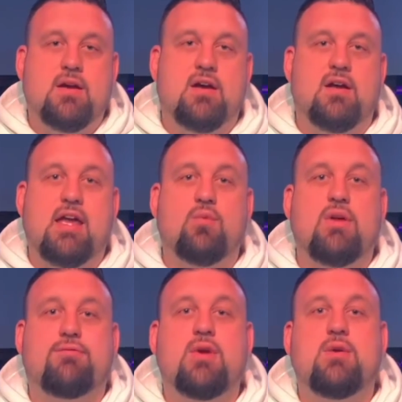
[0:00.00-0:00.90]
Uh, and
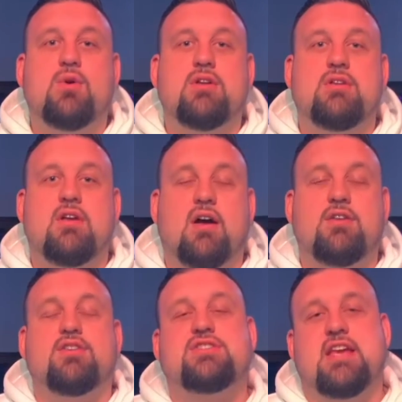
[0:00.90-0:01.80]
if we would
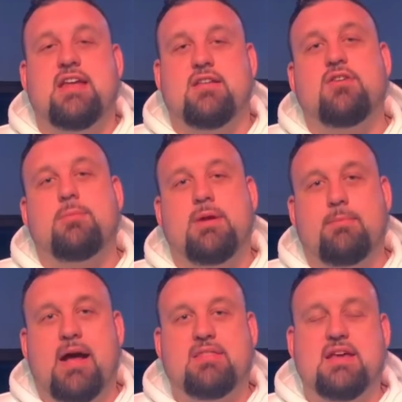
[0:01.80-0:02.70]
understand a little bit
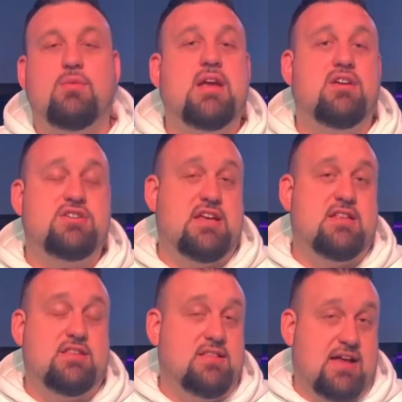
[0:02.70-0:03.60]
about that, we
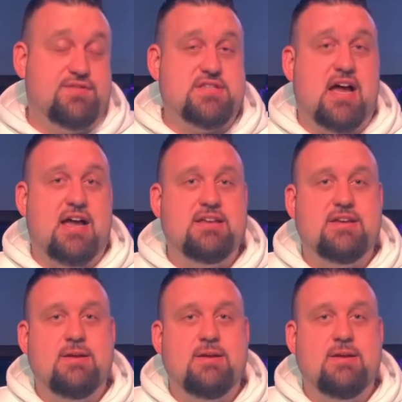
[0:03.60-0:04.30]
understand that the left side